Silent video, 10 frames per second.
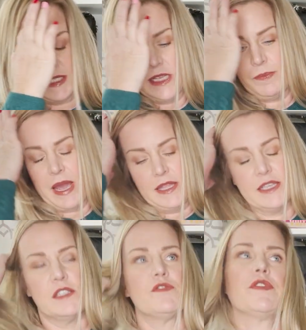did buy
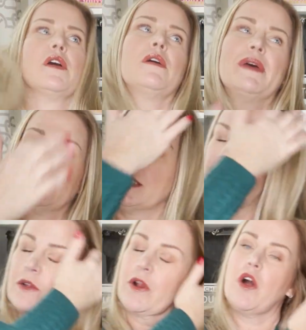this from a
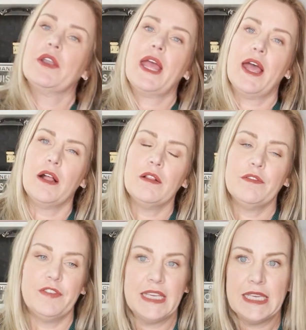seller called
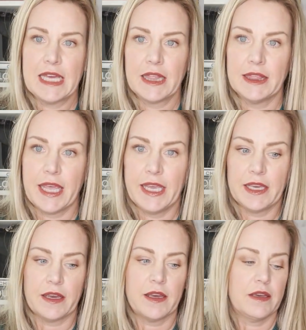
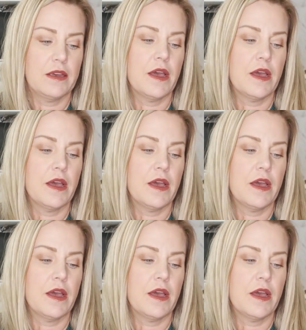LVLenka